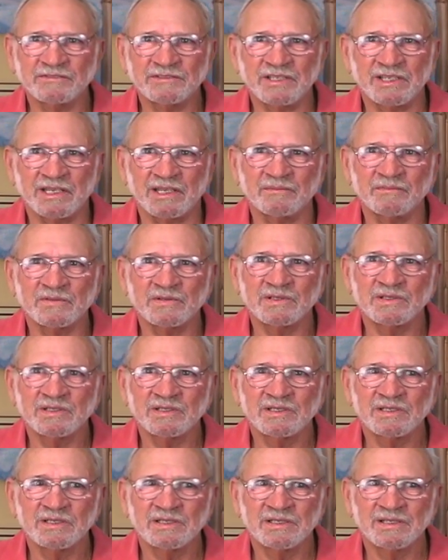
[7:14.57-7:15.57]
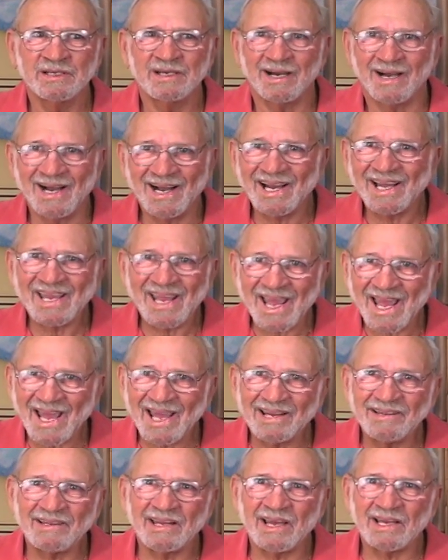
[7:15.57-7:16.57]
team, I
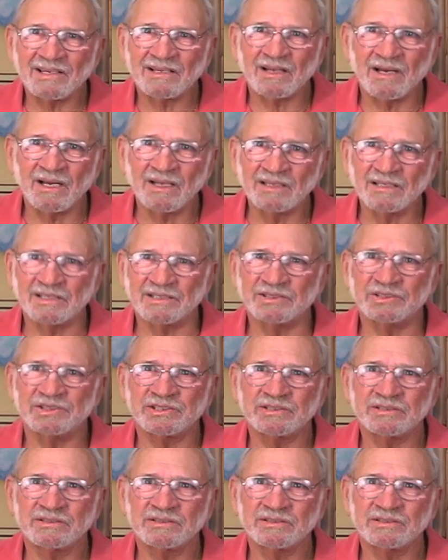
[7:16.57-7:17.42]
had that knowledge.